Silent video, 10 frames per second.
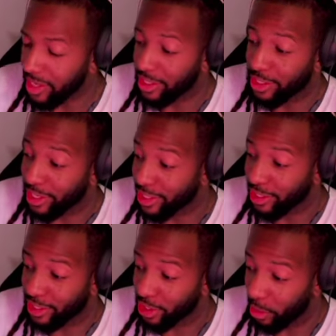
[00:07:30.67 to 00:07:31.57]
Such a
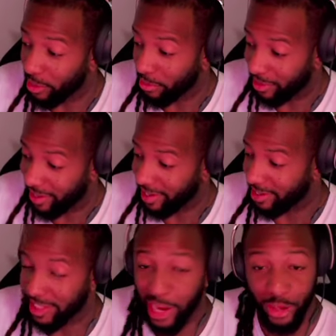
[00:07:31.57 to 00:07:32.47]
disturbing plan.
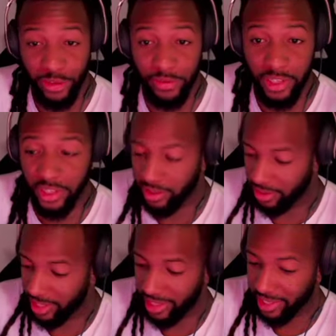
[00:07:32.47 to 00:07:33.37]
Sounds fun.
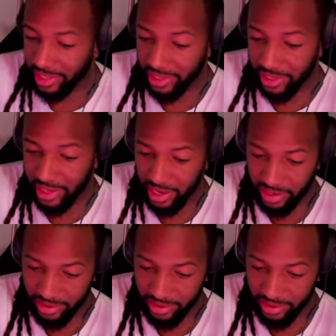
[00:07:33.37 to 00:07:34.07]
Look at this guy.